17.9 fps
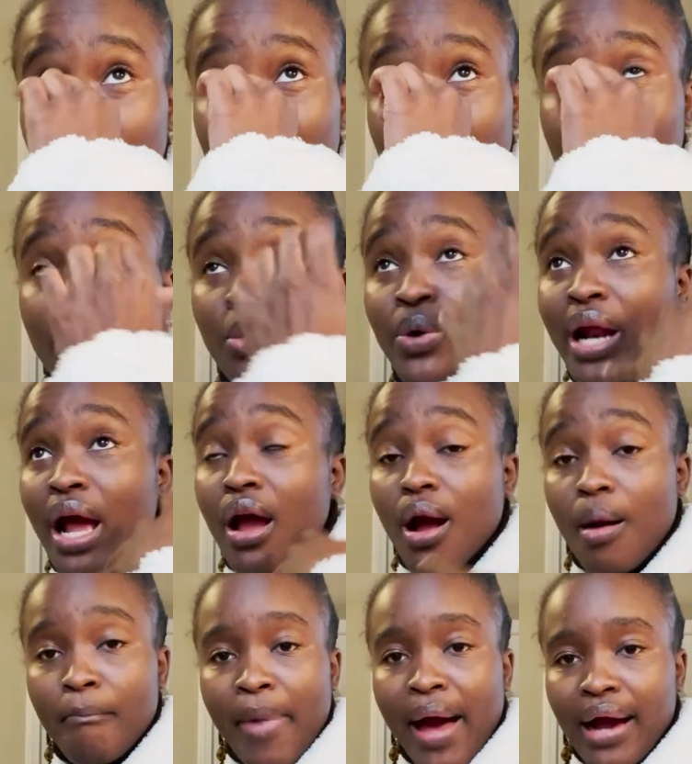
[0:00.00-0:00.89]
Maybe when I
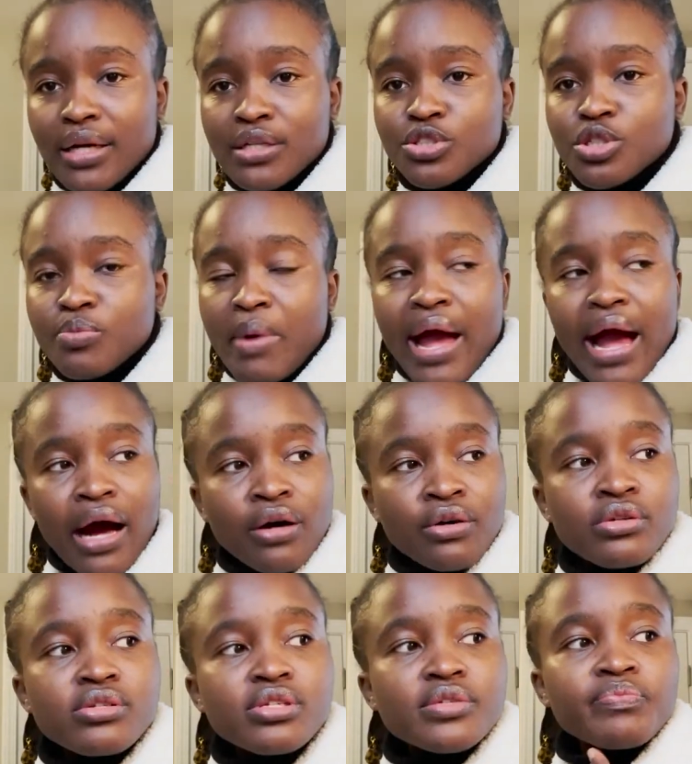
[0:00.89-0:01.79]
come back into my
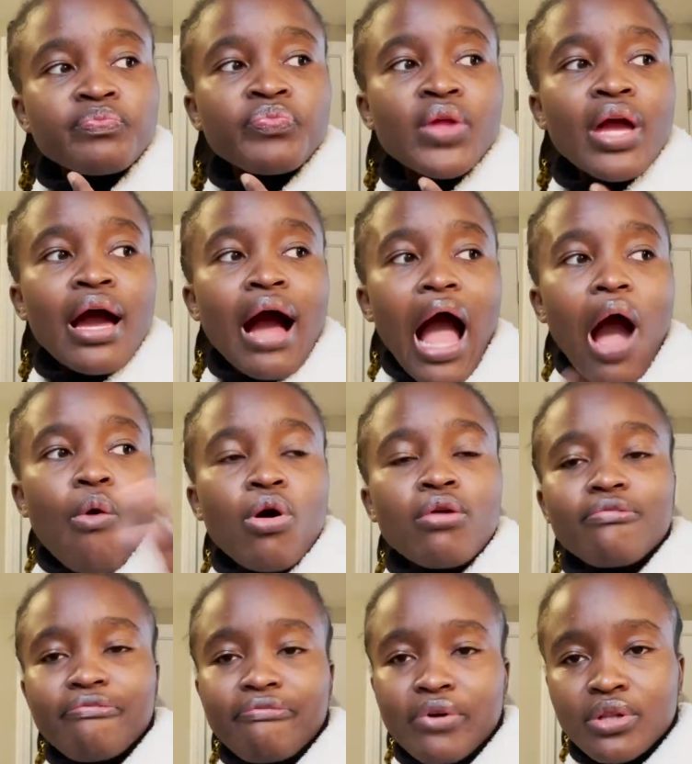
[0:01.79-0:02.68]
house, I
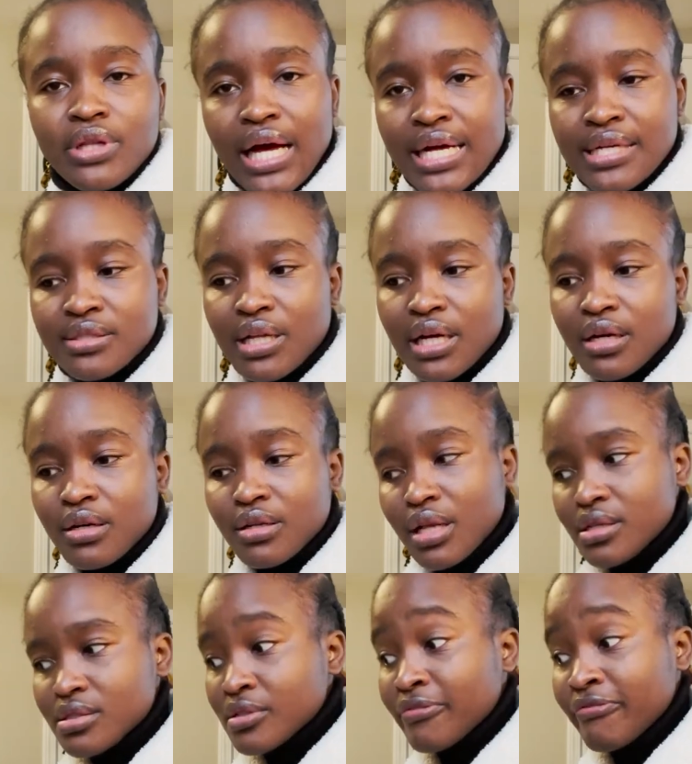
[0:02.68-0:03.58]
won't feel as like
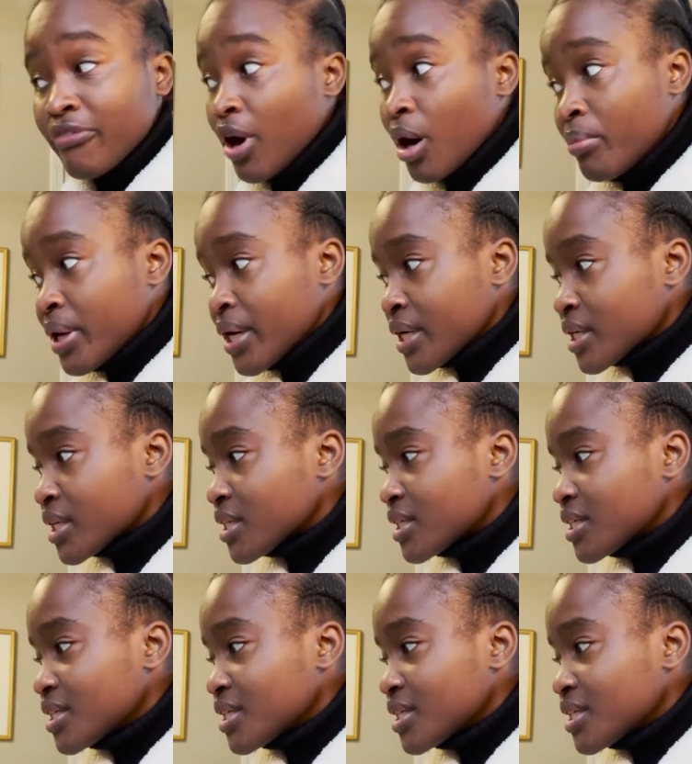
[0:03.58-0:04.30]
claustrophobic.